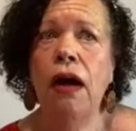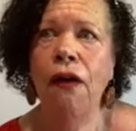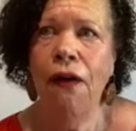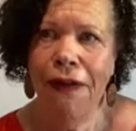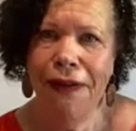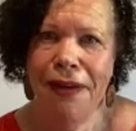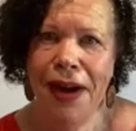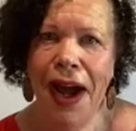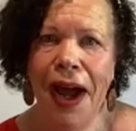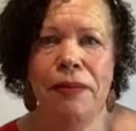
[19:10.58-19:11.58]
Oh,
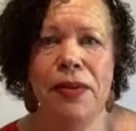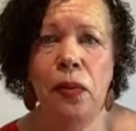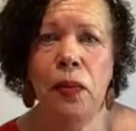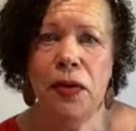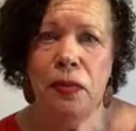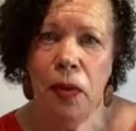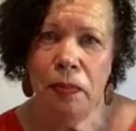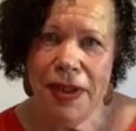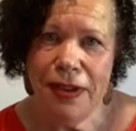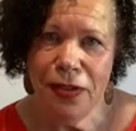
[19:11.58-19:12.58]
I'm so much more
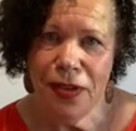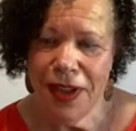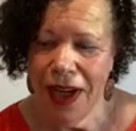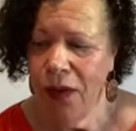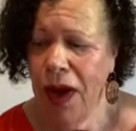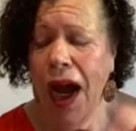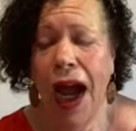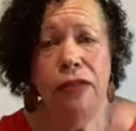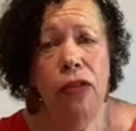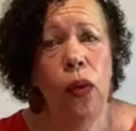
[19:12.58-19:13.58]
peaceful now.
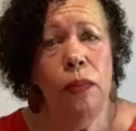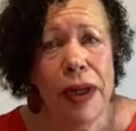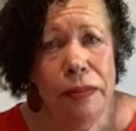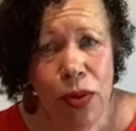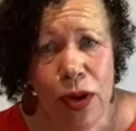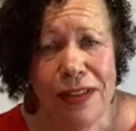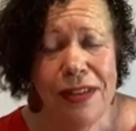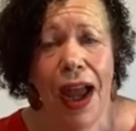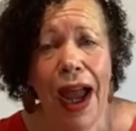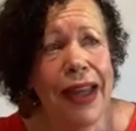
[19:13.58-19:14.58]
I wrote my books.
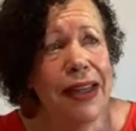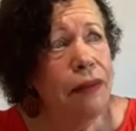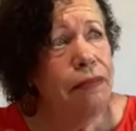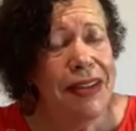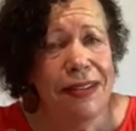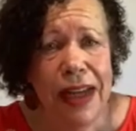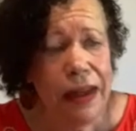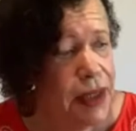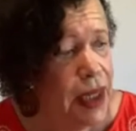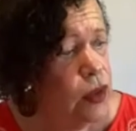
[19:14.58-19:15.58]
I got my
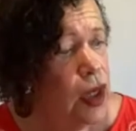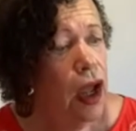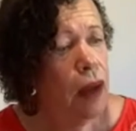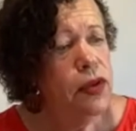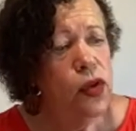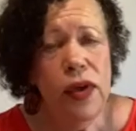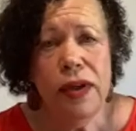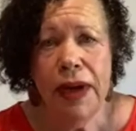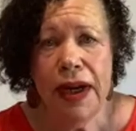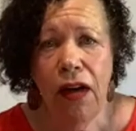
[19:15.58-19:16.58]
statement out. I'm doing
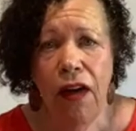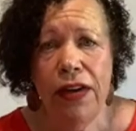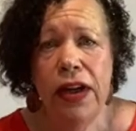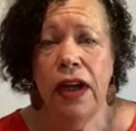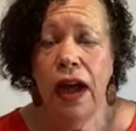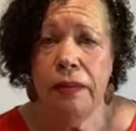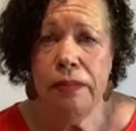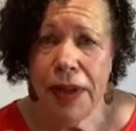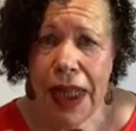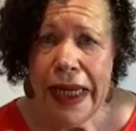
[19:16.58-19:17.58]
my art. I'm
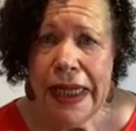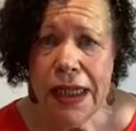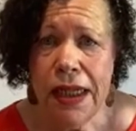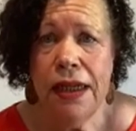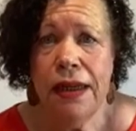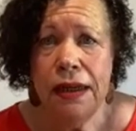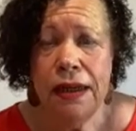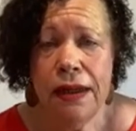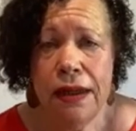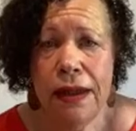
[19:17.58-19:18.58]
playing.
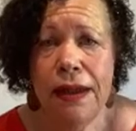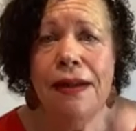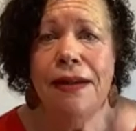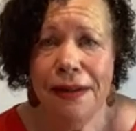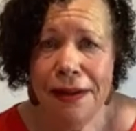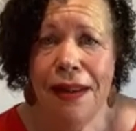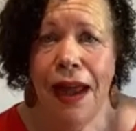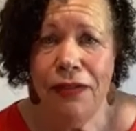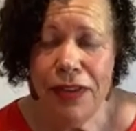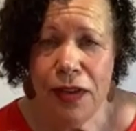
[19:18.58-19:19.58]

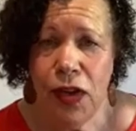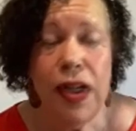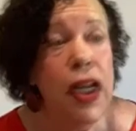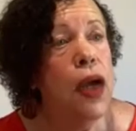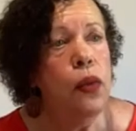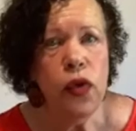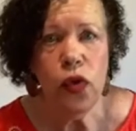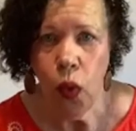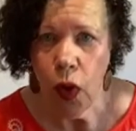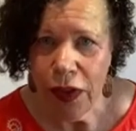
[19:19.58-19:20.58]
Life is good. It was
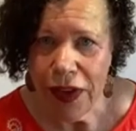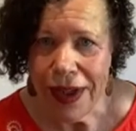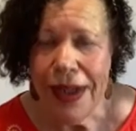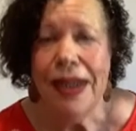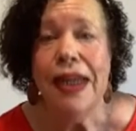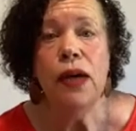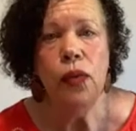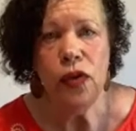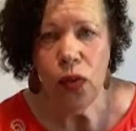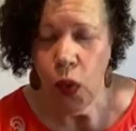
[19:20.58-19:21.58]
worth it. It
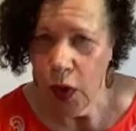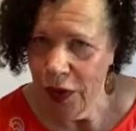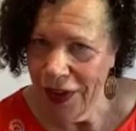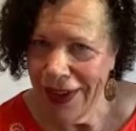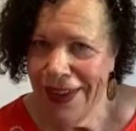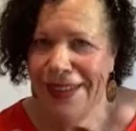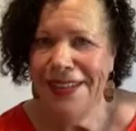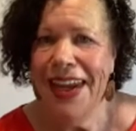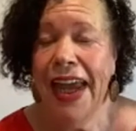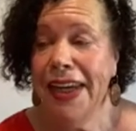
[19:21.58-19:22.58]
was worth it.
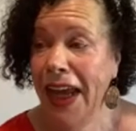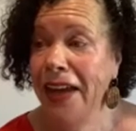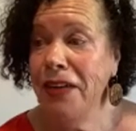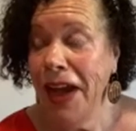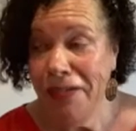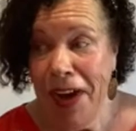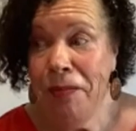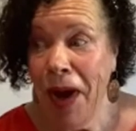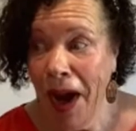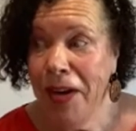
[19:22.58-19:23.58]
And if I'm
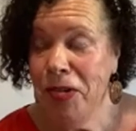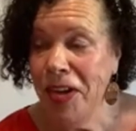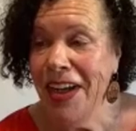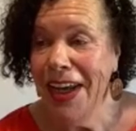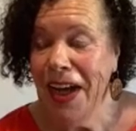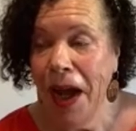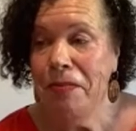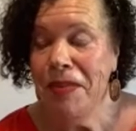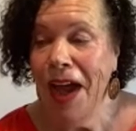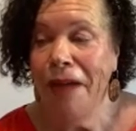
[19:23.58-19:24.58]
100 and
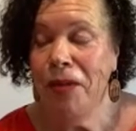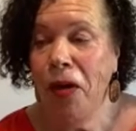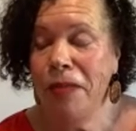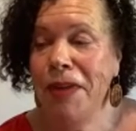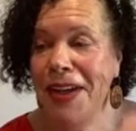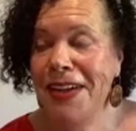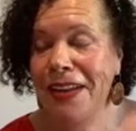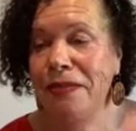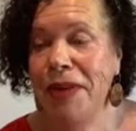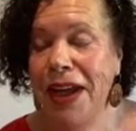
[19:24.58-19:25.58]
I'm on my
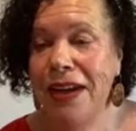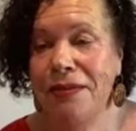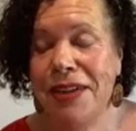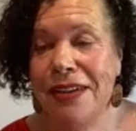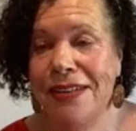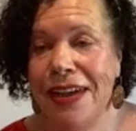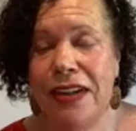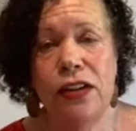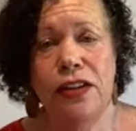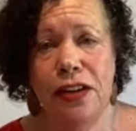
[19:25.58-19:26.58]
deathbed, I'm going to say,
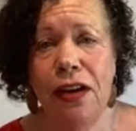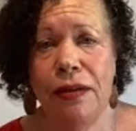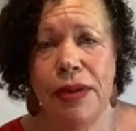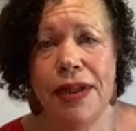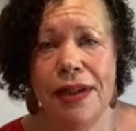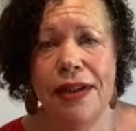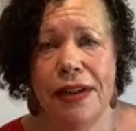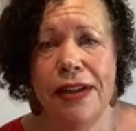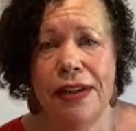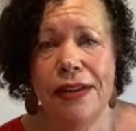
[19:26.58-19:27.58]
good job.
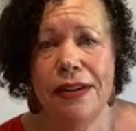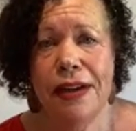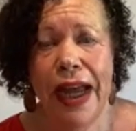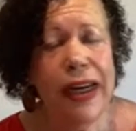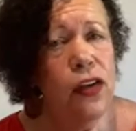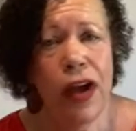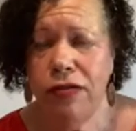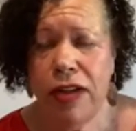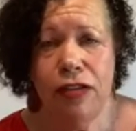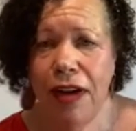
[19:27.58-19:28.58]
I don't
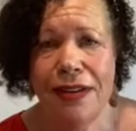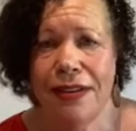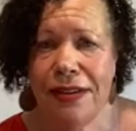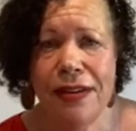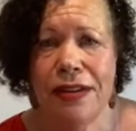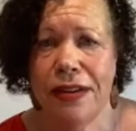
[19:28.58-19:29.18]
have regrets.